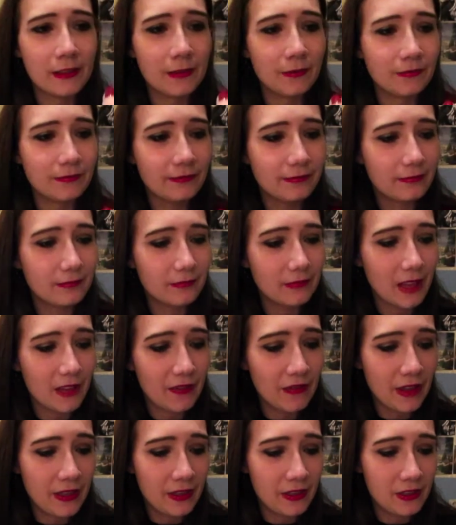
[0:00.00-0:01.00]
um, I've
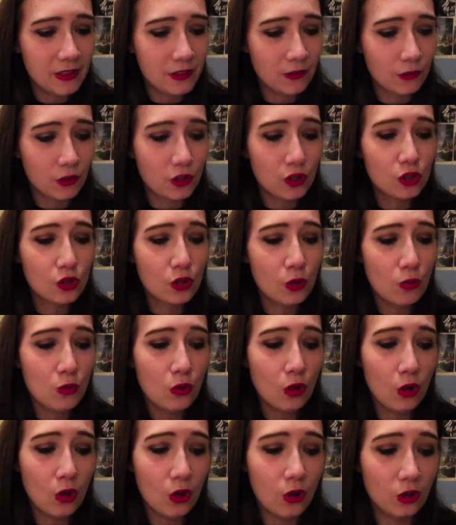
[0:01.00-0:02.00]
had this for so
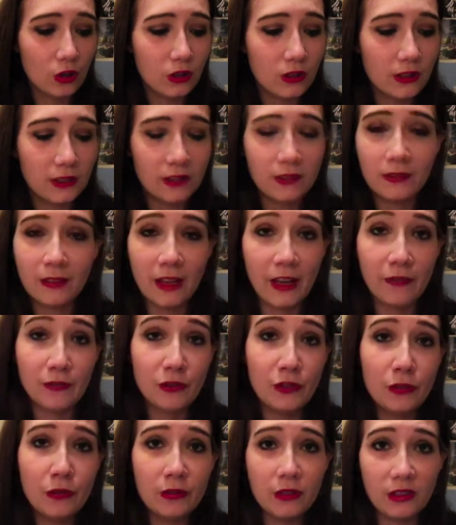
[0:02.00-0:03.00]
long and I
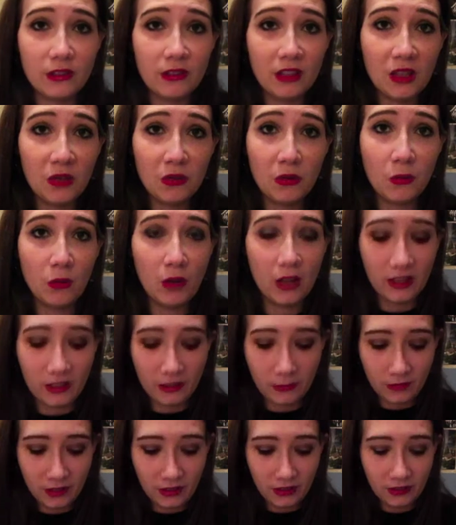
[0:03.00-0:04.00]
haven't used it. I don't know why. I
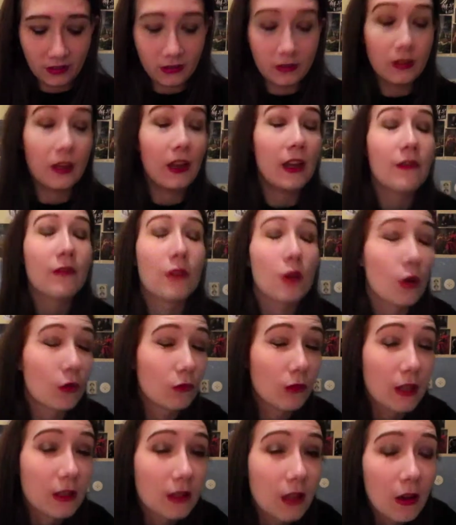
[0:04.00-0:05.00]
mean, it's, I have it on
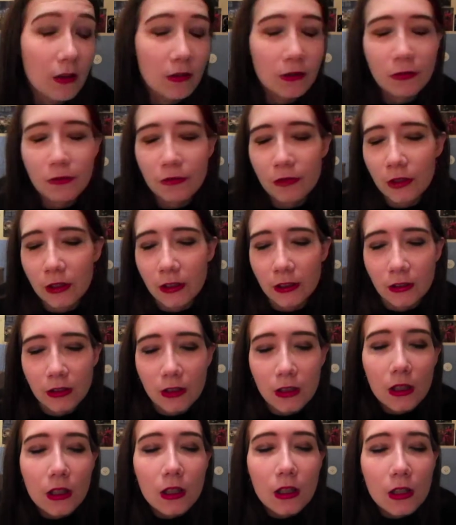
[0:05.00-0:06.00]
right now. I don't know if you can,
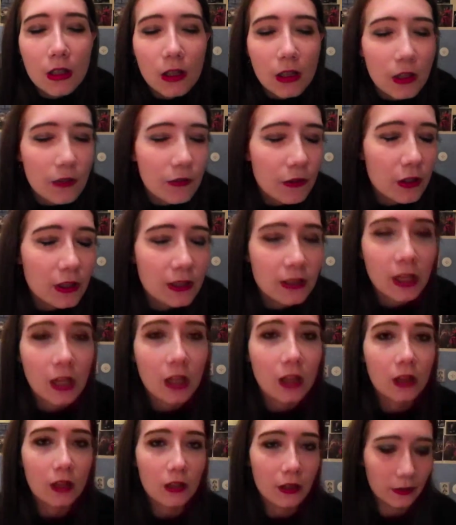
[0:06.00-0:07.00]
if you can
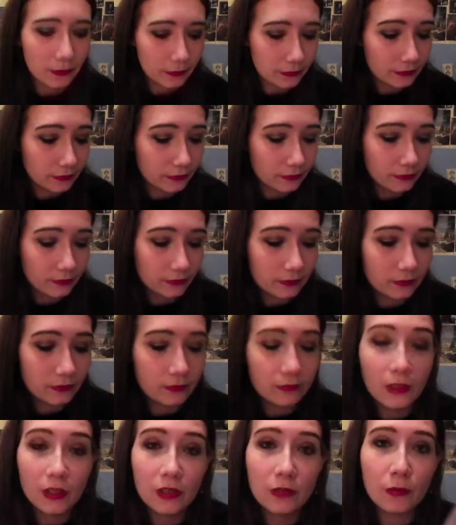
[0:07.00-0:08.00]
tell. Um,
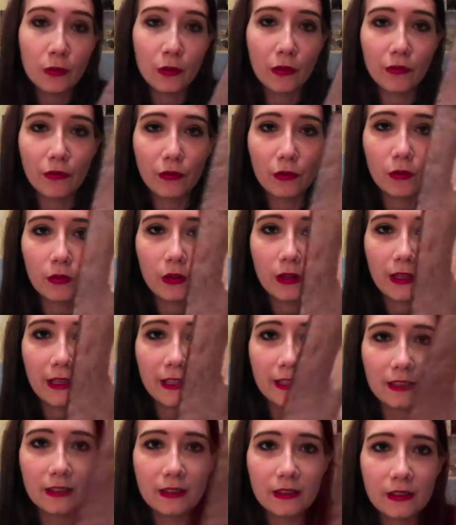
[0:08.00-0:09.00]
It's beautiful,
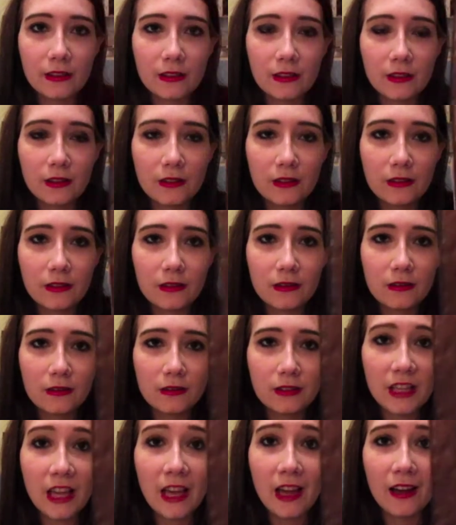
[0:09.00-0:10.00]
and
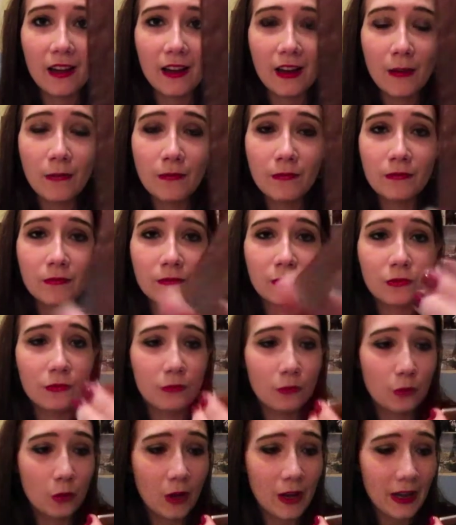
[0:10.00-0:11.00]
yeah, I'm
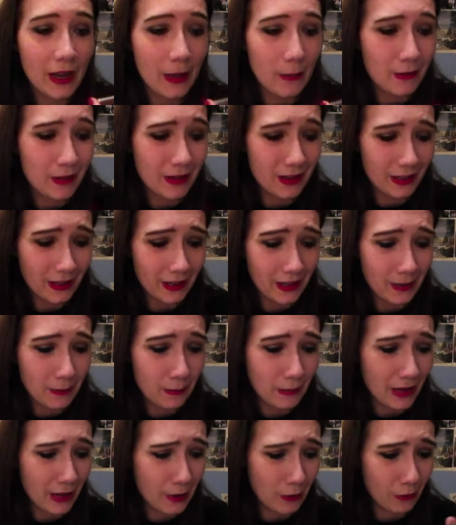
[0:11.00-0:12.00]
quite happy that I hit
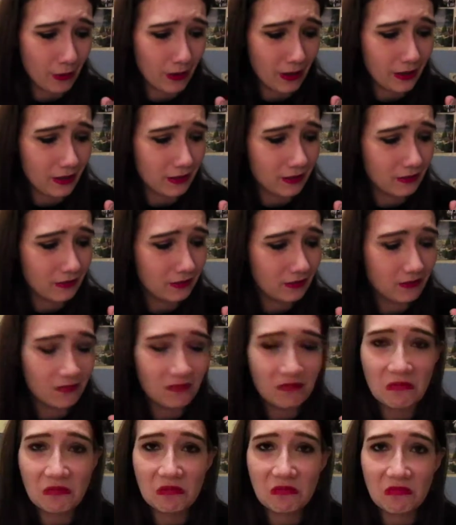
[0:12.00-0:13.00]
pan already.
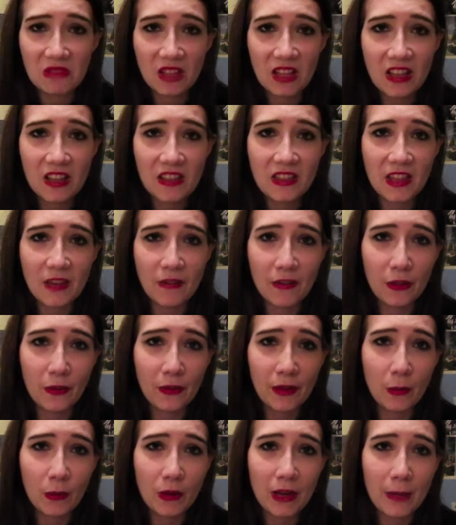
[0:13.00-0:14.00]
Never thought
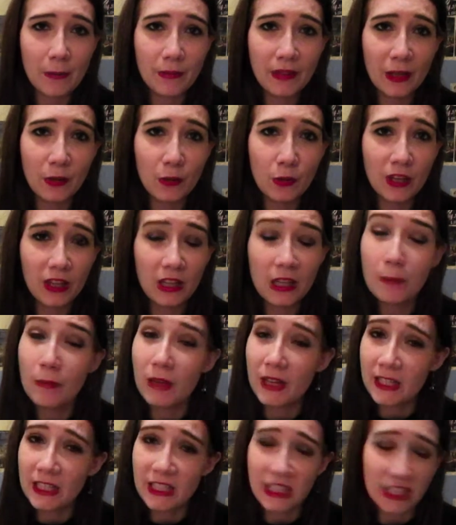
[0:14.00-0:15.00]
that would happen that quickly, but it